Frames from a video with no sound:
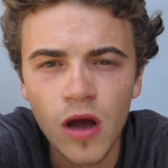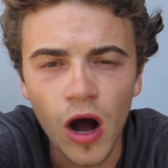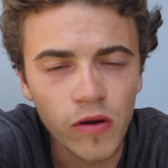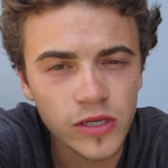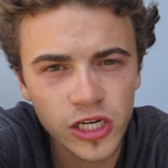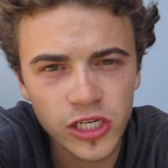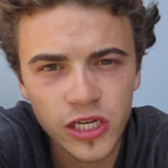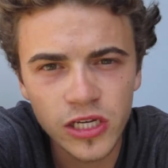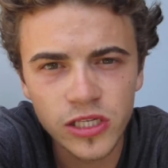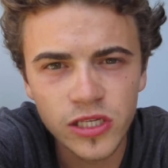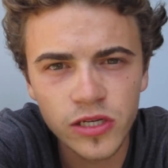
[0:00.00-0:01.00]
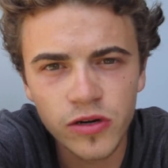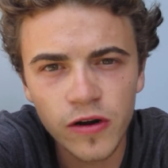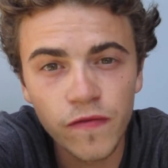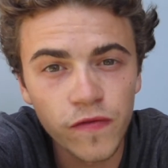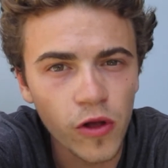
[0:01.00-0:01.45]
I was actually
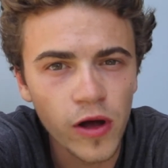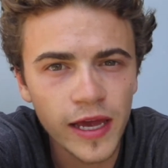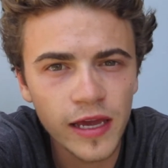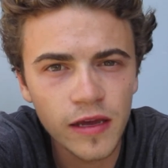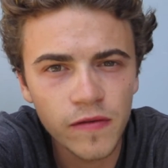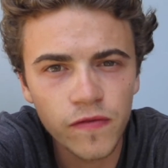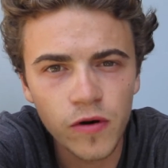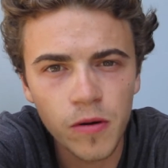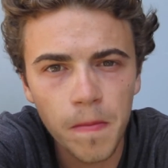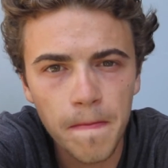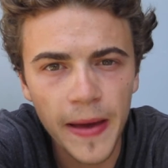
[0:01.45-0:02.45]
considering flying in from